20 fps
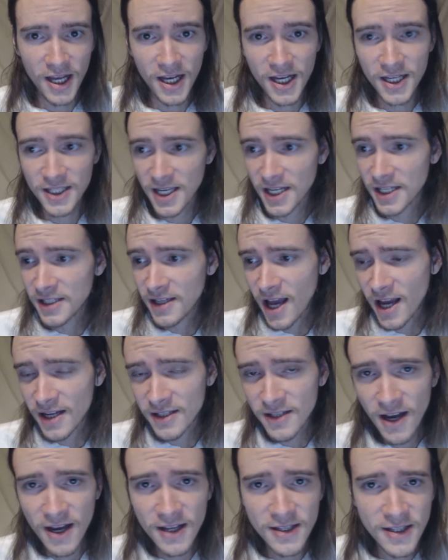Because
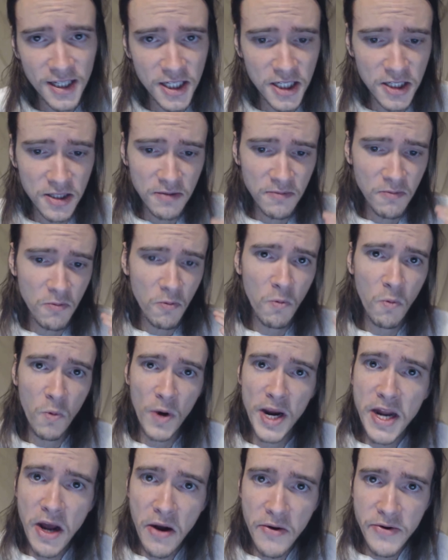agnostics,
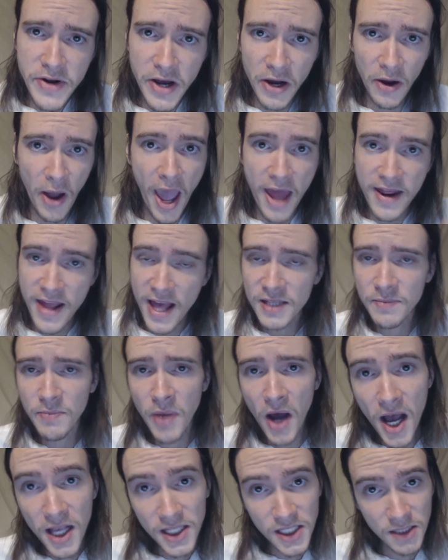we don't know. And that's
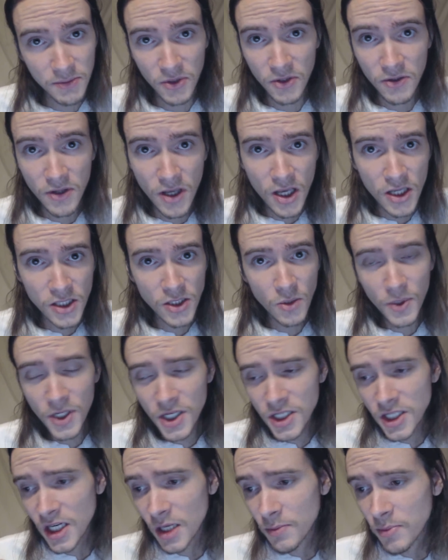possible. So we're
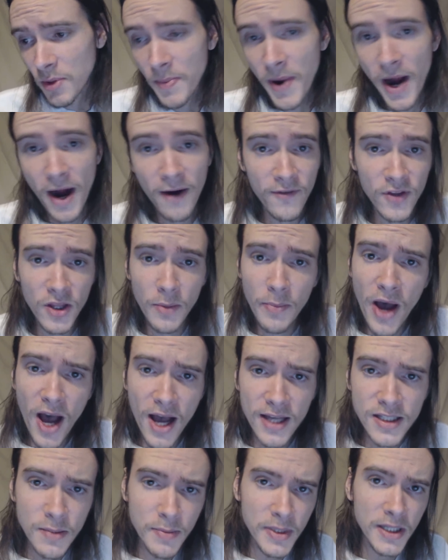just going to prepare for the
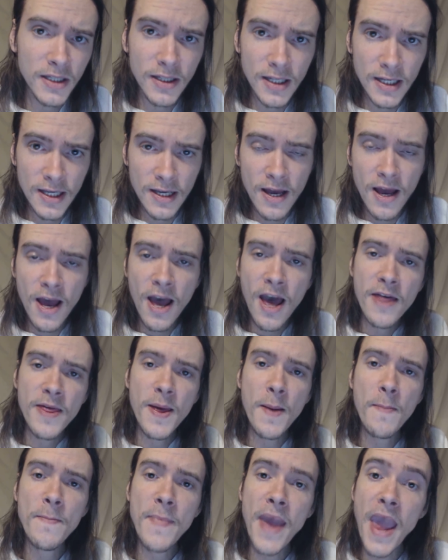possibility
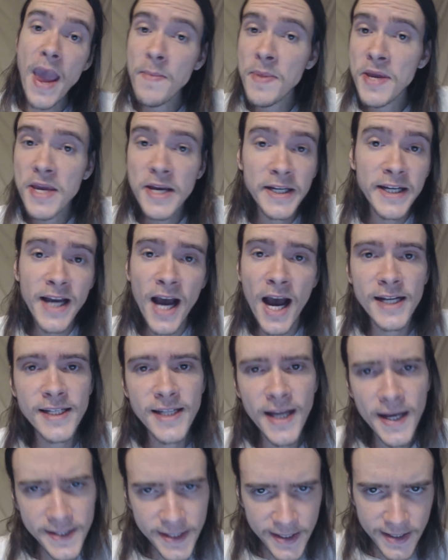that maybe a God
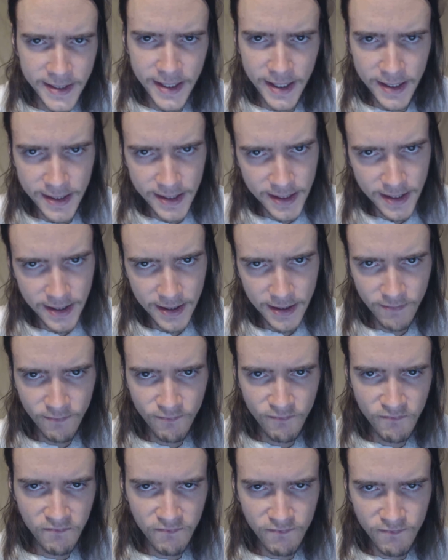does exist.
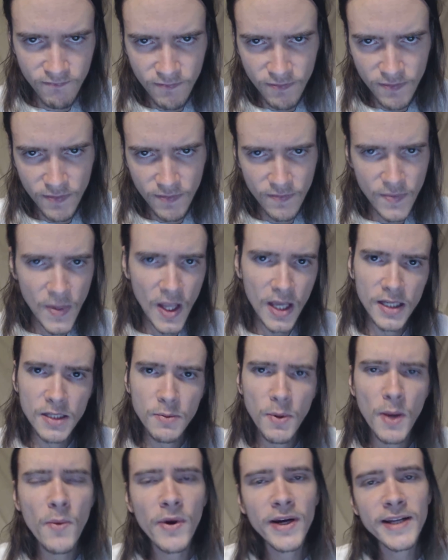
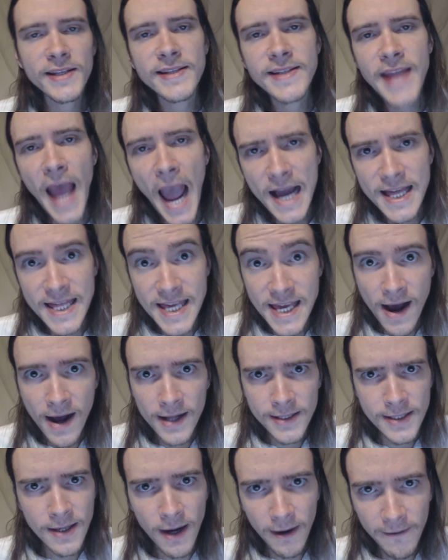Because we want to stack the
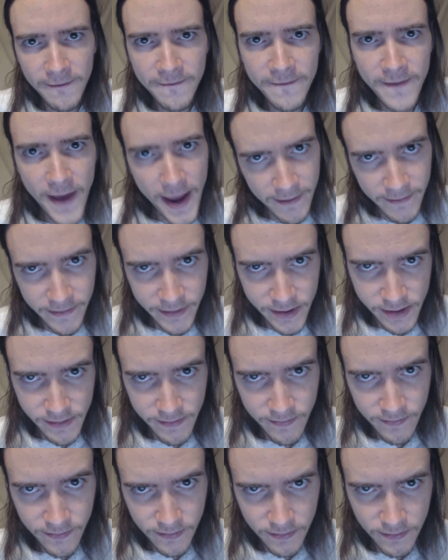odds in our favor.